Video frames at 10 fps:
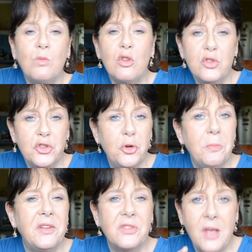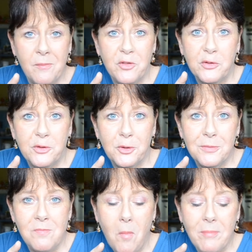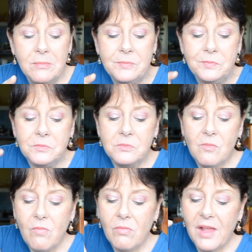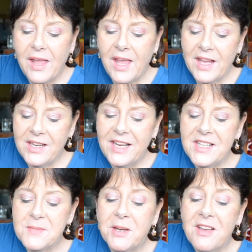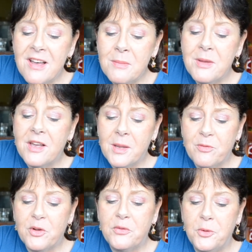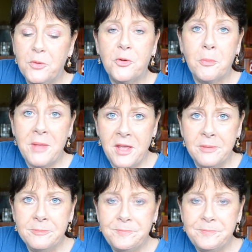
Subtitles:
Soup is comfort food. And it has become a comfort food for me